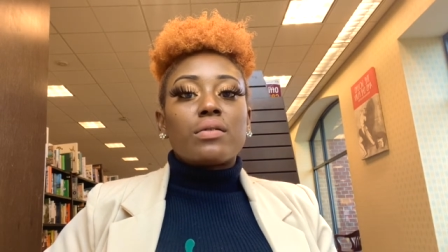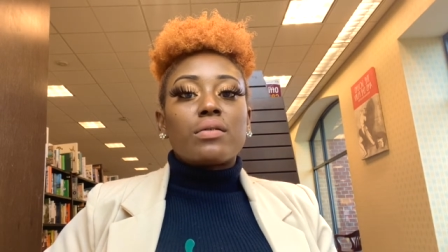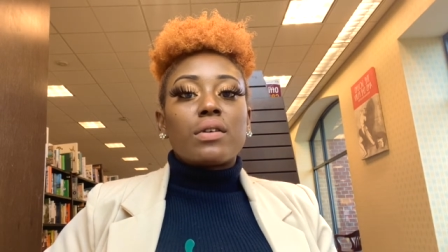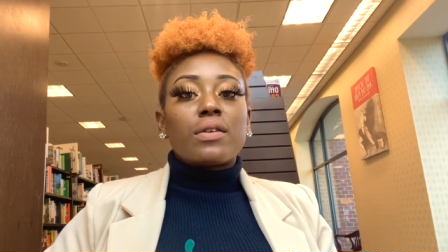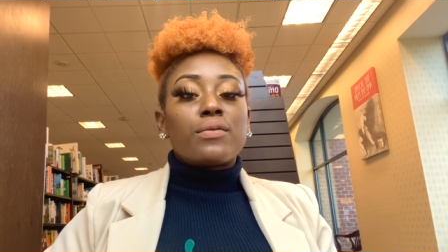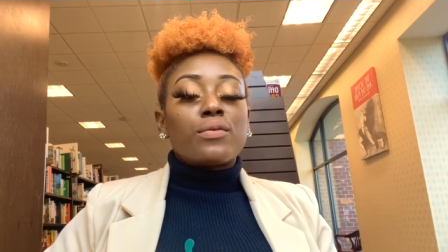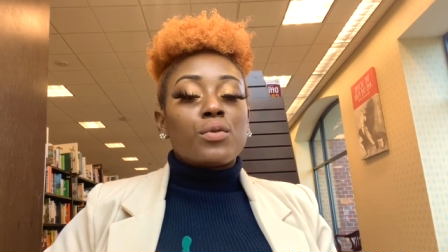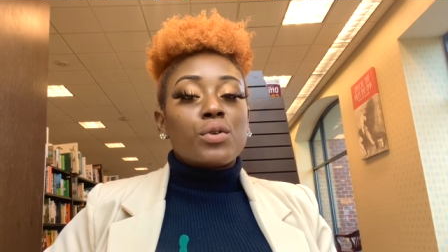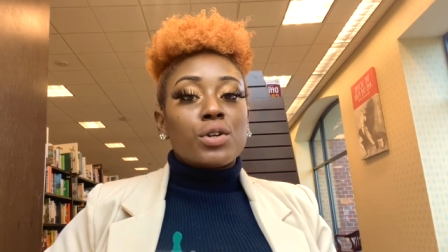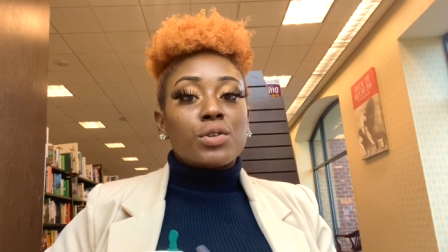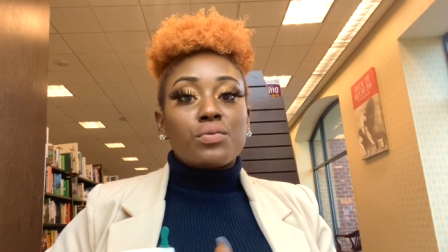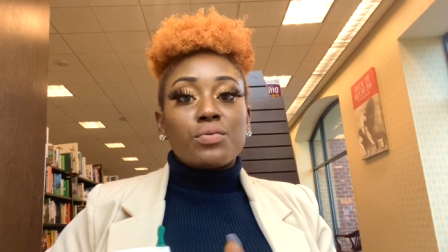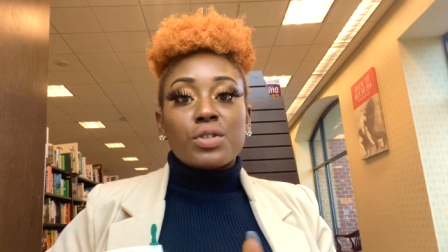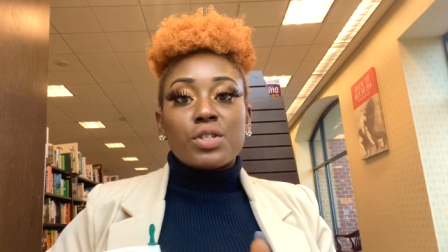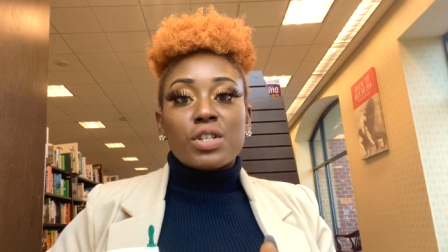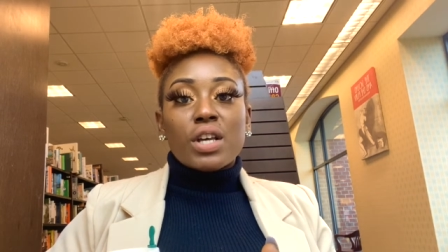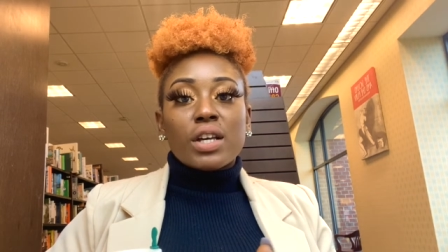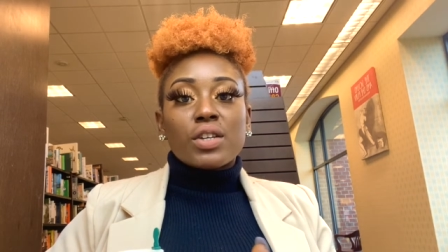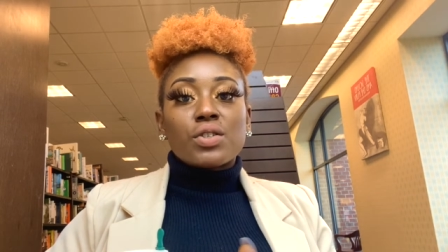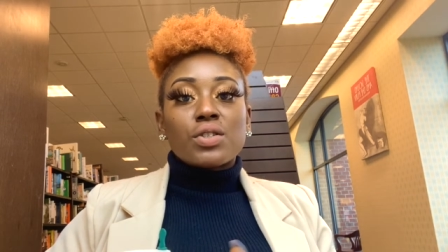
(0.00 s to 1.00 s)
avoid
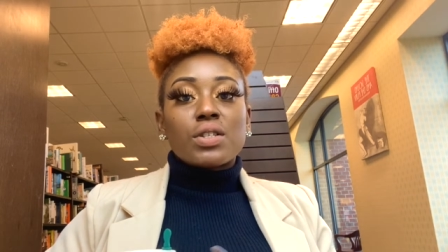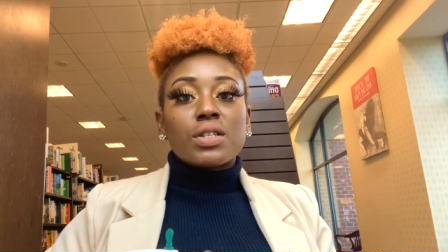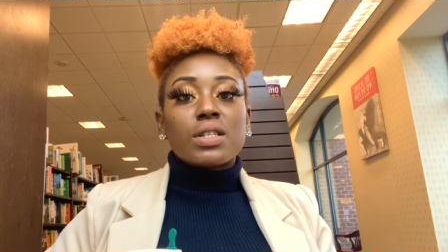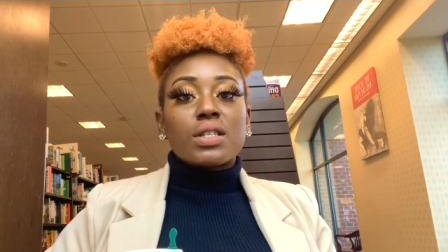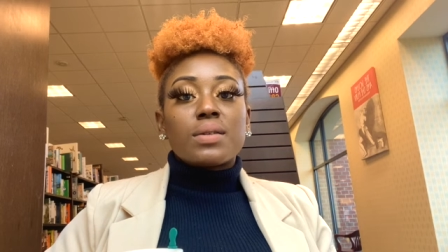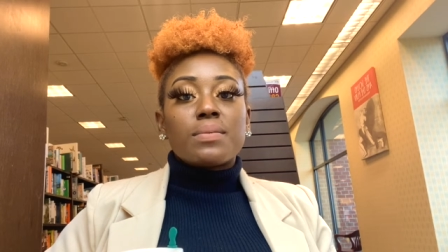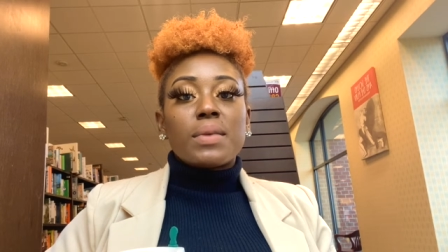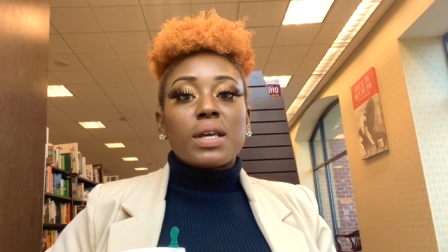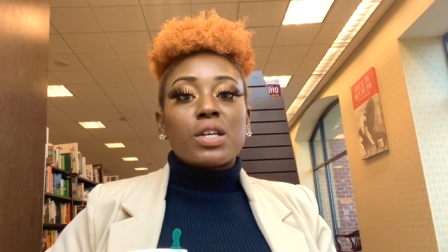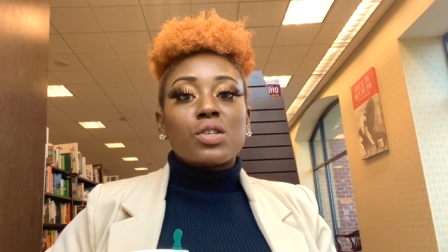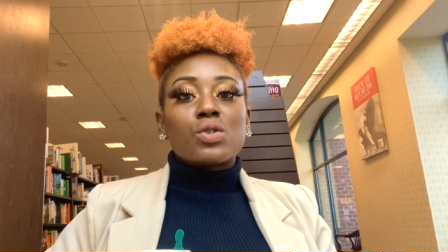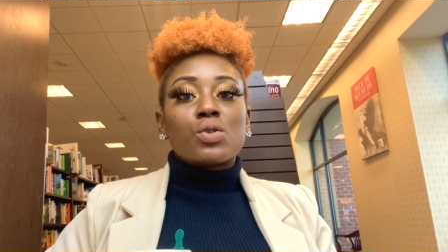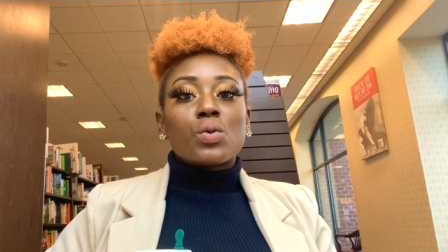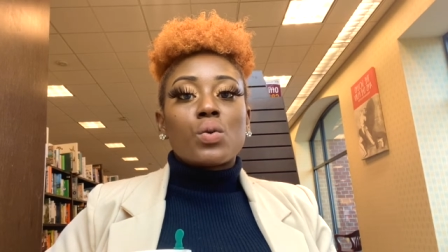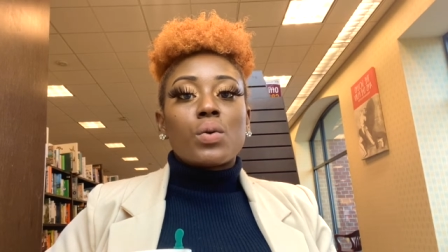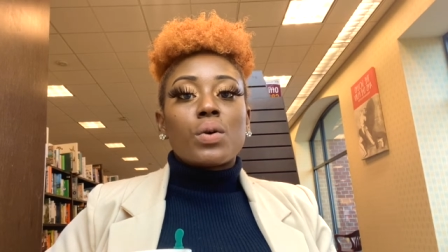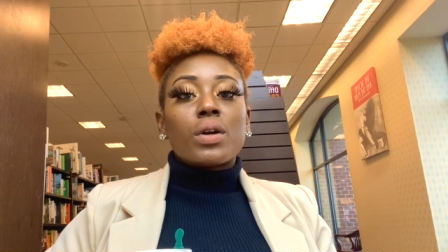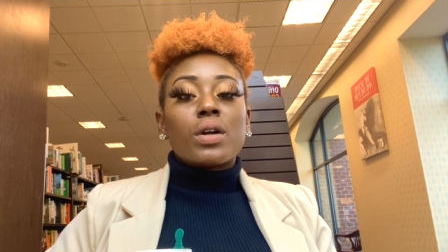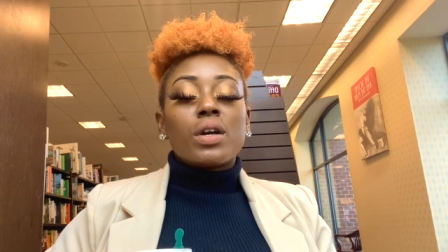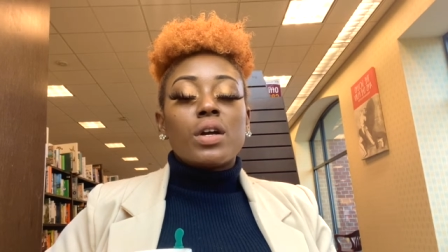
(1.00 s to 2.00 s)
rejections, make
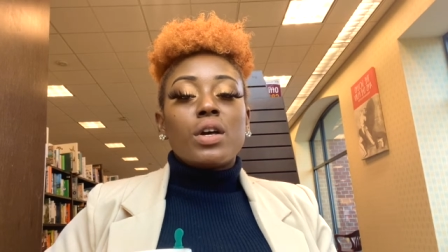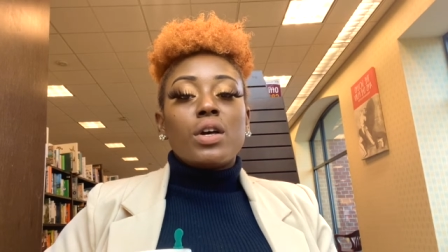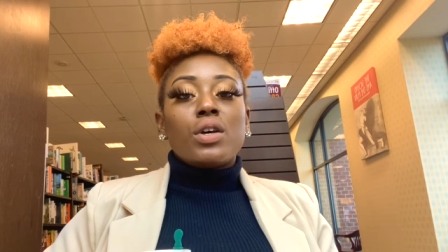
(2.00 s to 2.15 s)
sure